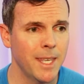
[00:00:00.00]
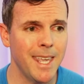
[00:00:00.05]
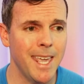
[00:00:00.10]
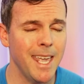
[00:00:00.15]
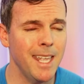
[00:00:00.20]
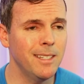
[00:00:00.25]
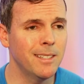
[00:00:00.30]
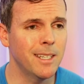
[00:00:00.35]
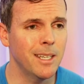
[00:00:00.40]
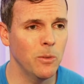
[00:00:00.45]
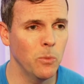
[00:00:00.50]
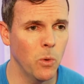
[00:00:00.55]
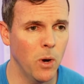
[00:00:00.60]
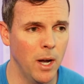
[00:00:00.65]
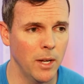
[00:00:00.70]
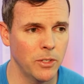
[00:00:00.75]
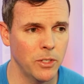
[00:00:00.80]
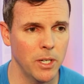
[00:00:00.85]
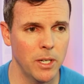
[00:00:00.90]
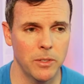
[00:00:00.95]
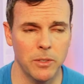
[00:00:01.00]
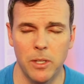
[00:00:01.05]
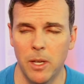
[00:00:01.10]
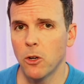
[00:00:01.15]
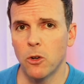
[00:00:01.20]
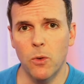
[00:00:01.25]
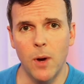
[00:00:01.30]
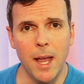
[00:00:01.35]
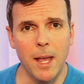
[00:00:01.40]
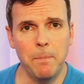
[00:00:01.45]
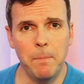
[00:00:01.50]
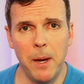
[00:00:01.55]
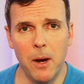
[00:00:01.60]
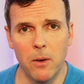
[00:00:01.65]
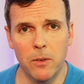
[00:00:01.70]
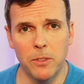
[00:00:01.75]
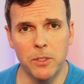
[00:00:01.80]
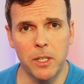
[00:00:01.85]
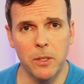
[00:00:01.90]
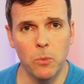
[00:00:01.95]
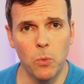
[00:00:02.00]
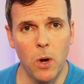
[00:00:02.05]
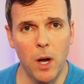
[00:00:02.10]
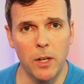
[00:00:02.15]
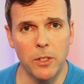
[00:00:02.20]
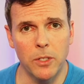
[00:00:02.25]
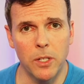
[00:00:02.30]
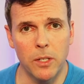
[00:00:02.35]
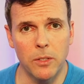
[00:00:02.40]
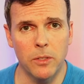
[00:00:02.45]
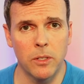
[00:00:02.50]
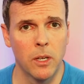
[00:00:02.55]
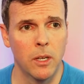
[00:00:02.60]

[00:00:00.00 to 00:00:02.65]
Kids can watch us, grandparents can watch us,